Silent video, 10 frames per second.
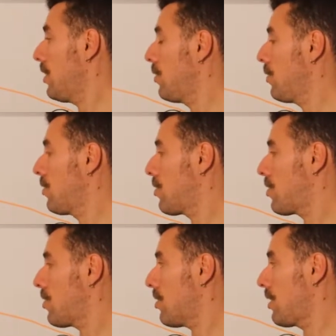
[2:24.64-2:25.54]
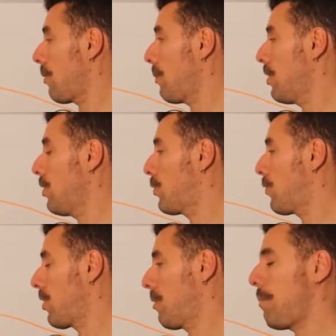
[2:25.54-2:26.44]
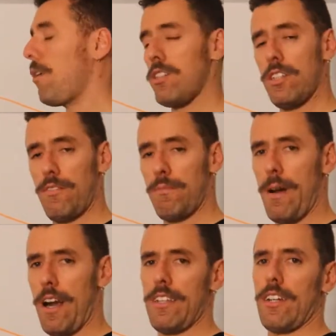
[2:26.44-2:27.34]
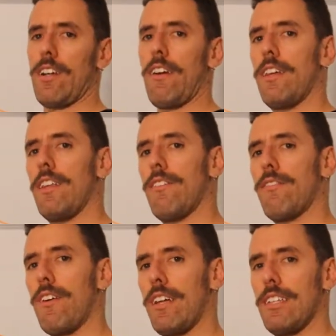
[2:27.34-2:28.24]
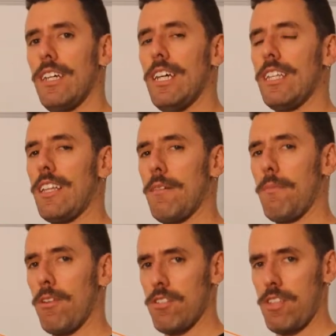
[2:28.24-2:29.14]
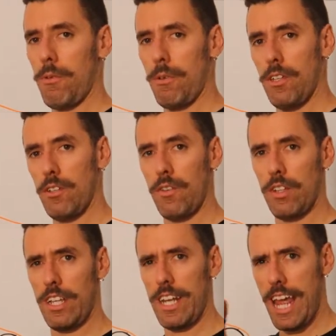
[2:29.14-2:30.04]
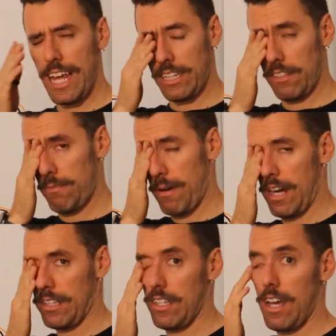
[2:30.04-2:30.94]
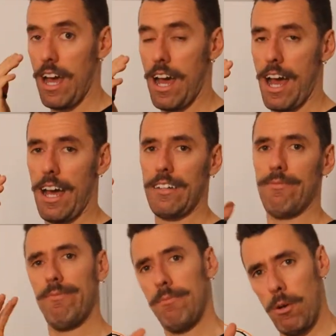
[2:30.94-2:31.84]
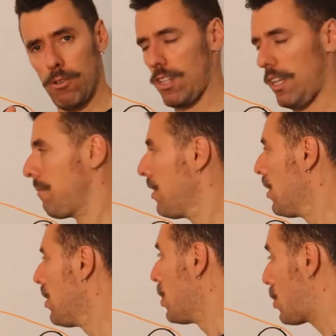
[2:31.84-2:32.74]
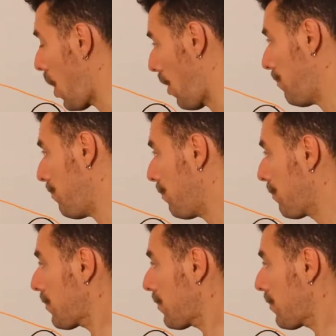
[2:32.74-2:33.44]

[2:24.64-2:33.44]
we use for the positive part are gonna be different than the muscles that we use for the negative part, mostly. So